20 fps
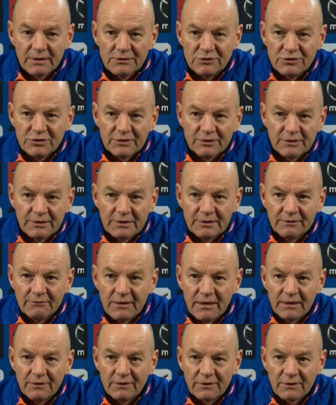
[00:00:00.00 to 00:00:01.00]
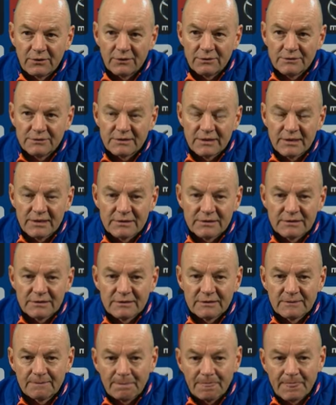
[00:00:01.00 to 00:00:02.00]
agility around the
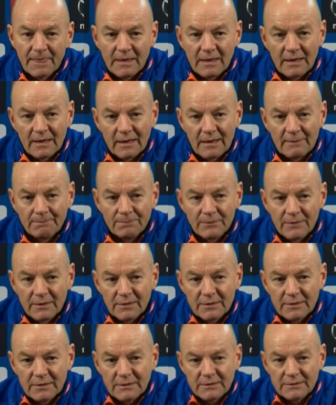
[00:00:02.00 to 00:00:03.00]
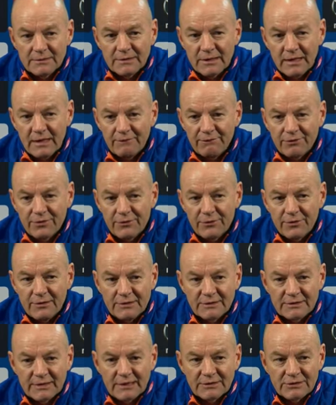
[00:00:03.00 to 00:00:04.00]
contest. To have
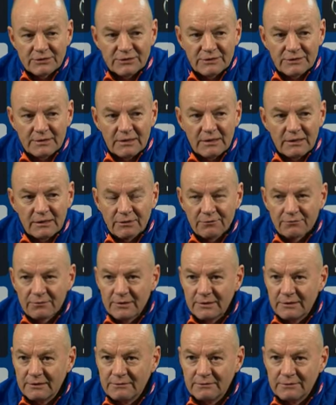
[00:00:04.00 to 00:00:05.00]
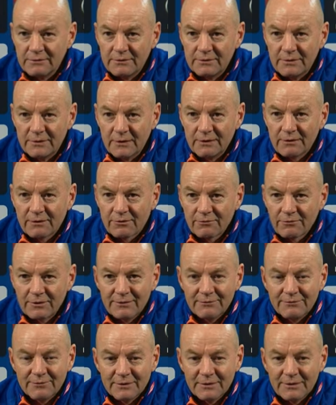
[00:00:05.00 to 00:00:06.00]
30 touches and kick three
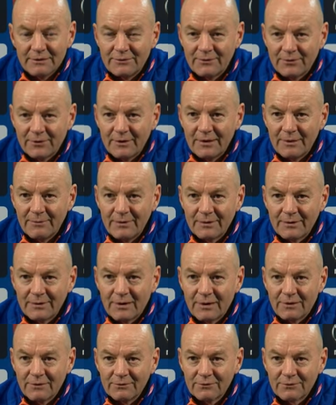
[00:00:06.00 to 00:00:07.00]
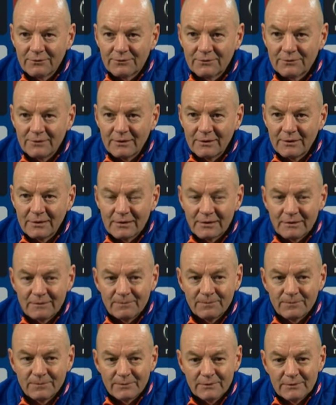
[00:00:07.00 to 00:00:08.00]
really dynamic goals
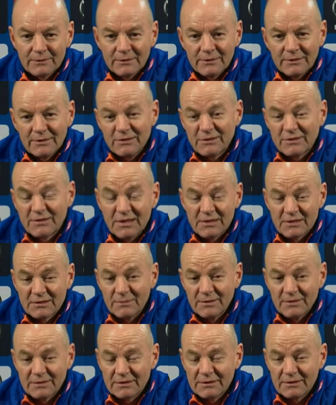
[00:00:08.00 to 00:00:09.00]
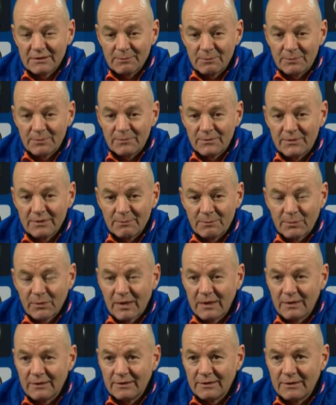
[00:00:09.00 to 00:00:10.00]
is testament to the
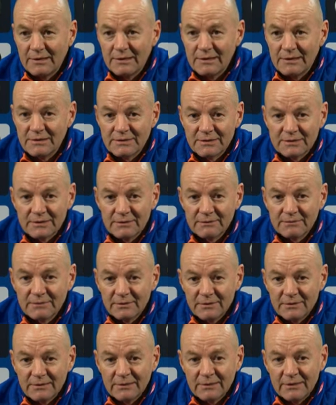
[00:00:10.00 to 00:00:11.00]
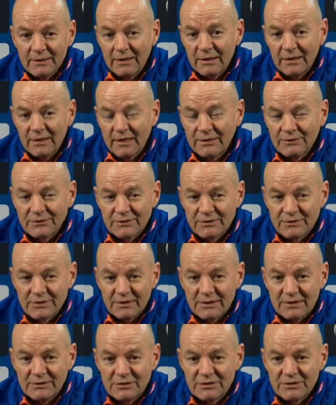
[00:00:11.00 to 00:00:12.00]
player that he is. And yeah, as I
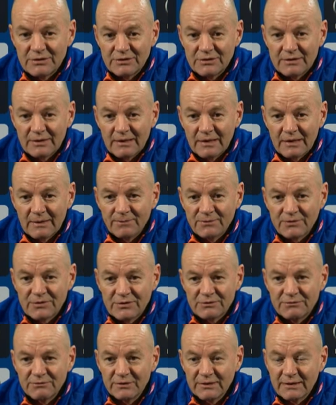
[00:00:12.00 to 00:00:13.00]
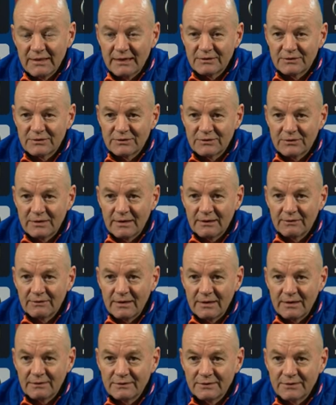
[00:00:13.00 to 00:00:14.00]
said, he's just really adds to our
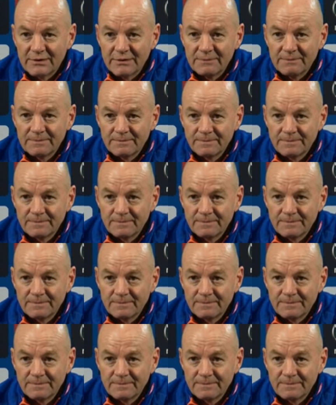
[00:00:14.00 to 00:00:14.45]
team.